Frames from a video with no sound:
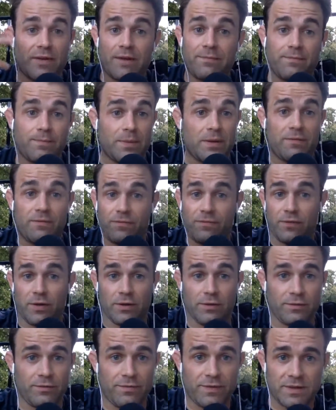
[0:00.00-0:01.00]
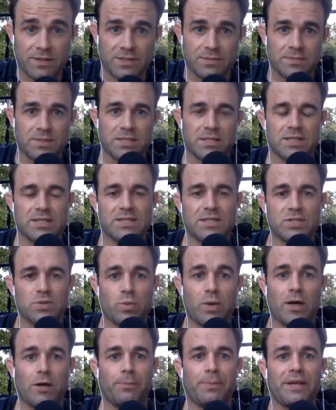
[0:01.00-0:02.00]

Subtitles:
I've fallen victim to this as well.